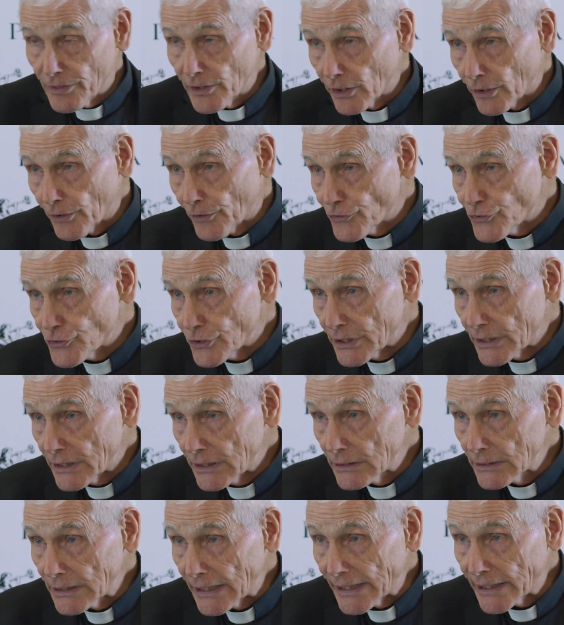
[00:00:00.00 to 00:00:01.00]
theology,
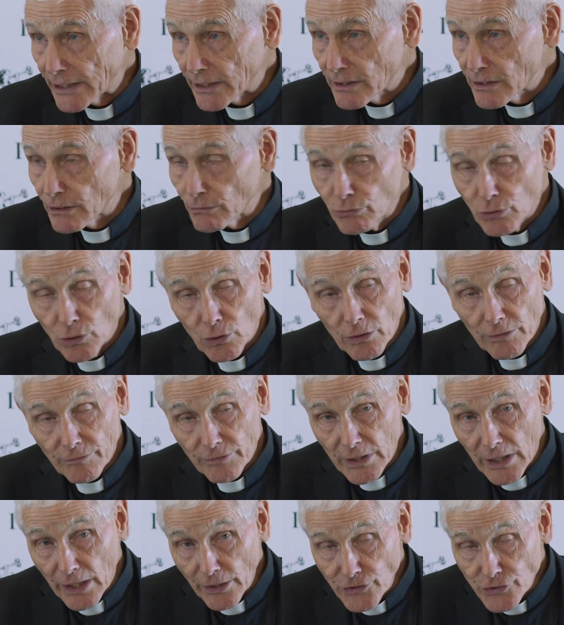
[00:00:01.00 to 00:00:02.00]
like the role
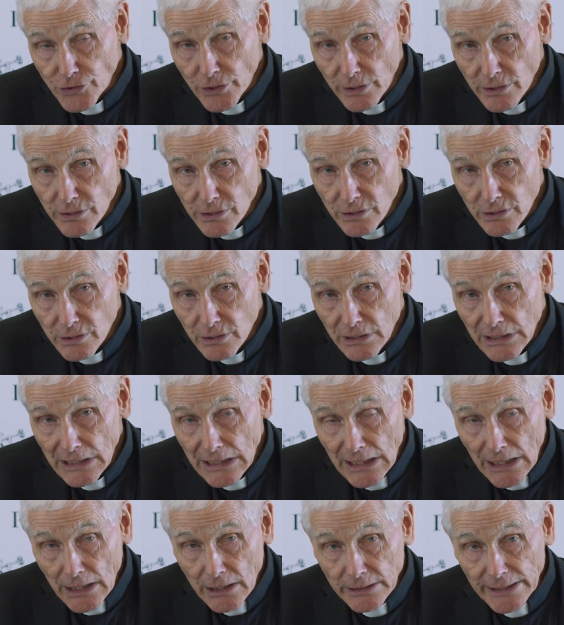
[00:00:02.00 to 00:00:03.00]
of conscience,
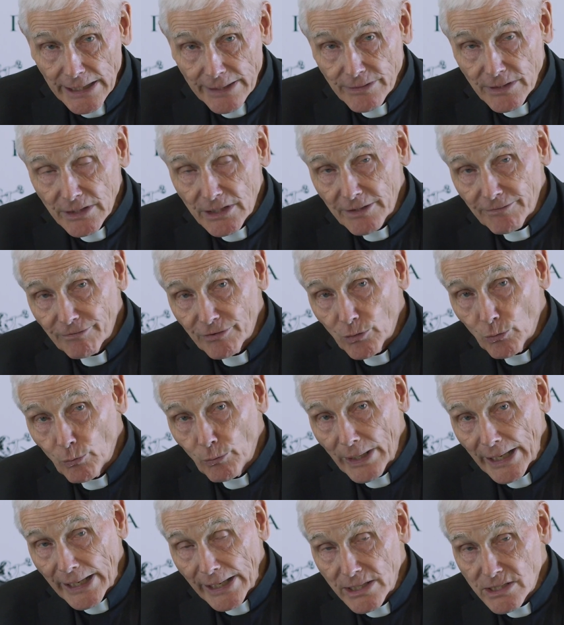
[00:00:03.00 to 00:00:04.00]
like the different
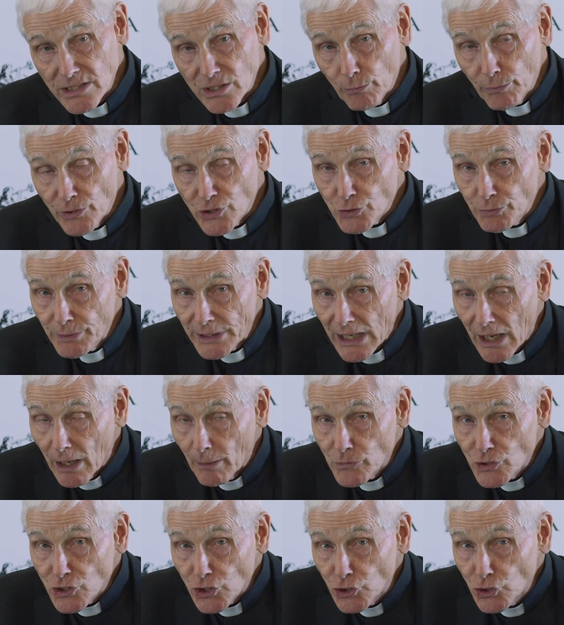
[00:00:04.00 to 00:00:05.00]
ways in which we
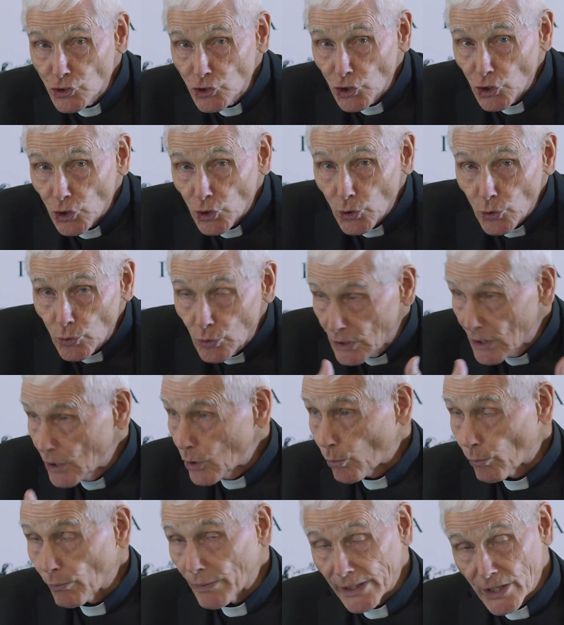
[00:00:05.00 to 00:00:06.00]
come to know
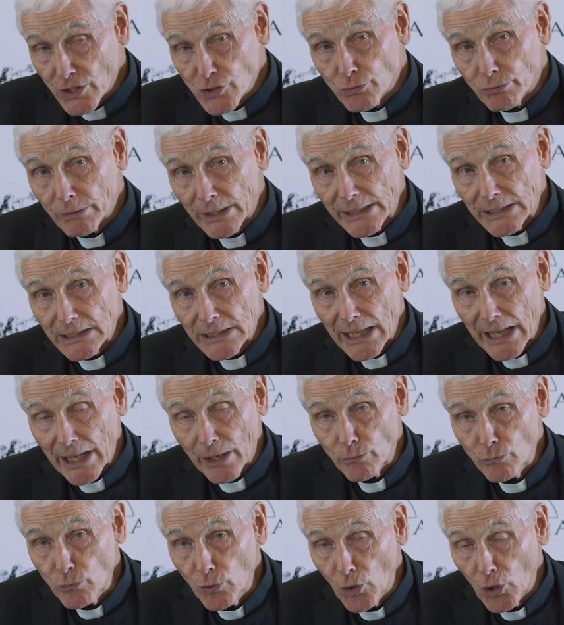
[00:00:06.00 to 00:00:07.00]
what is right
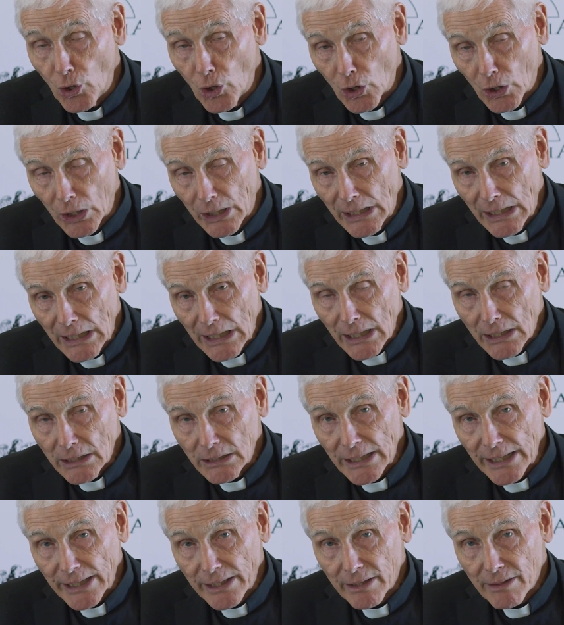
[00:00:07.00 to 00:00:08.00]
and wrong,
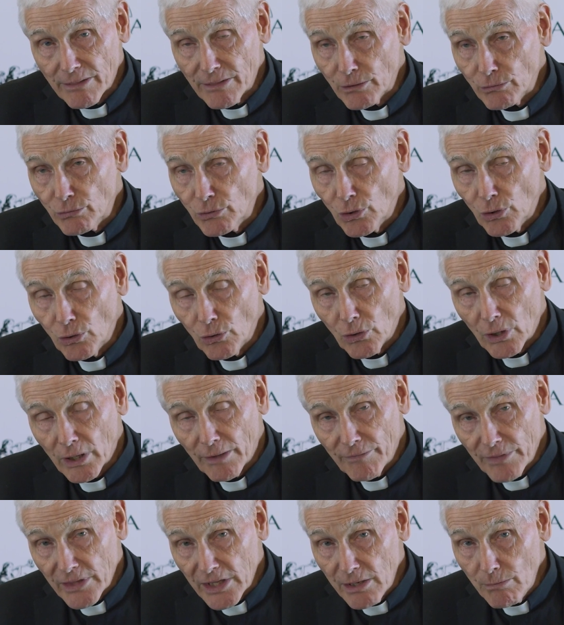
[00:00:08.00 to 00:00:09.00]
like the role
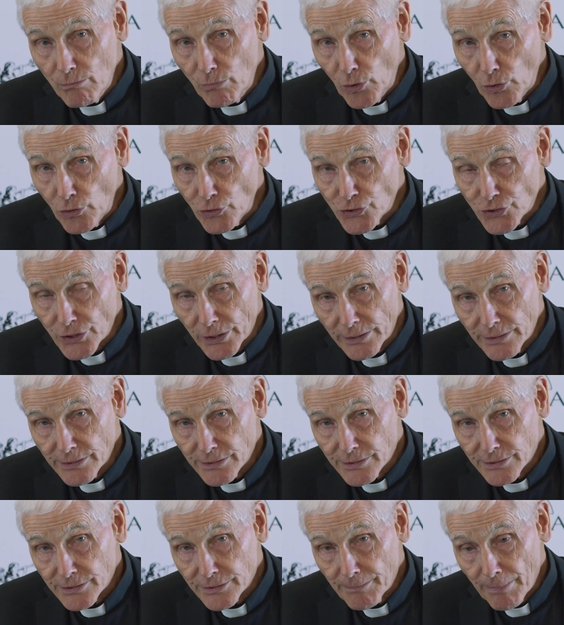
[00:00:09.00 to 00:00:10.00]
of the
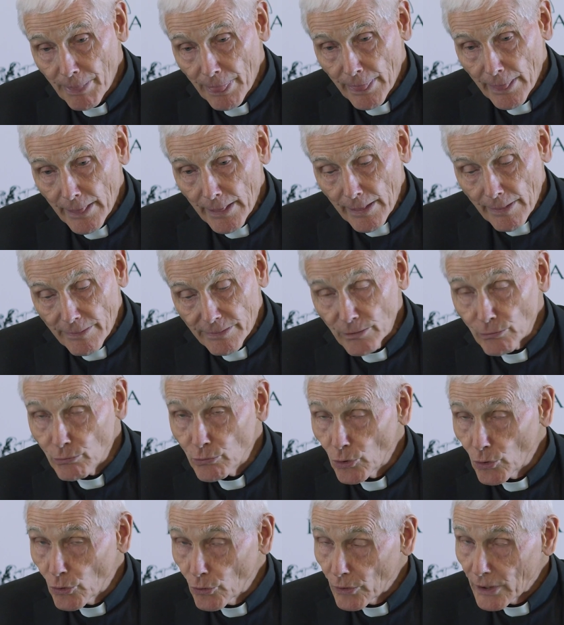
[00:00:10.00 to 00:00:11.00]
emotions, the
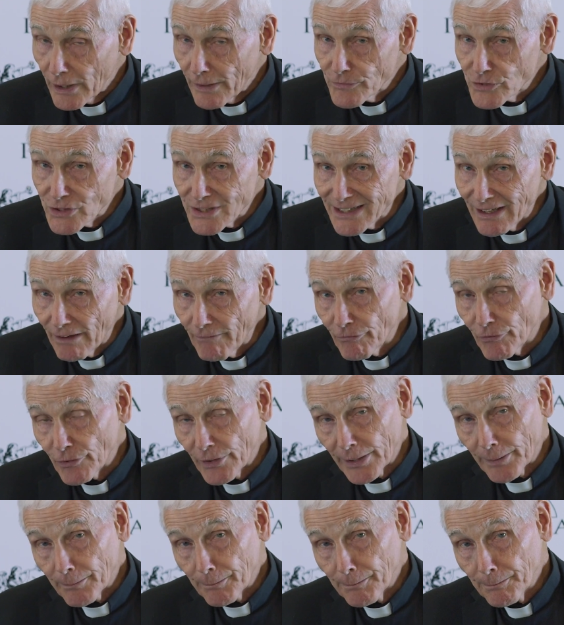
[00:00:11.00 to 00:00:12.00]
role of
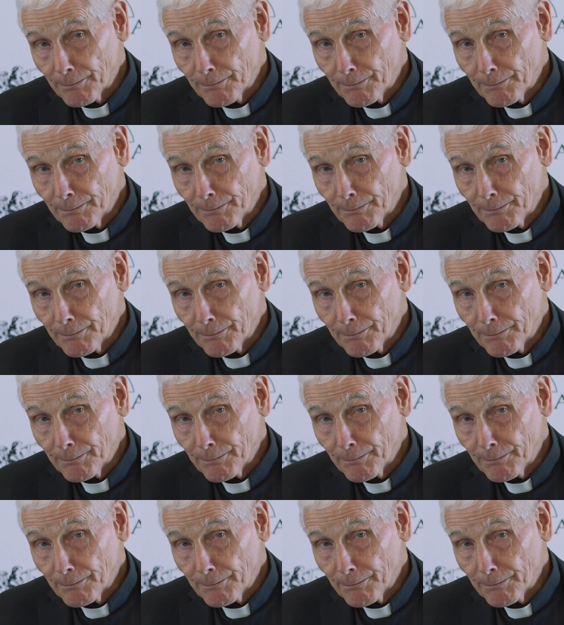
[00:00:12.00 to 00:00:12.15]
suffering.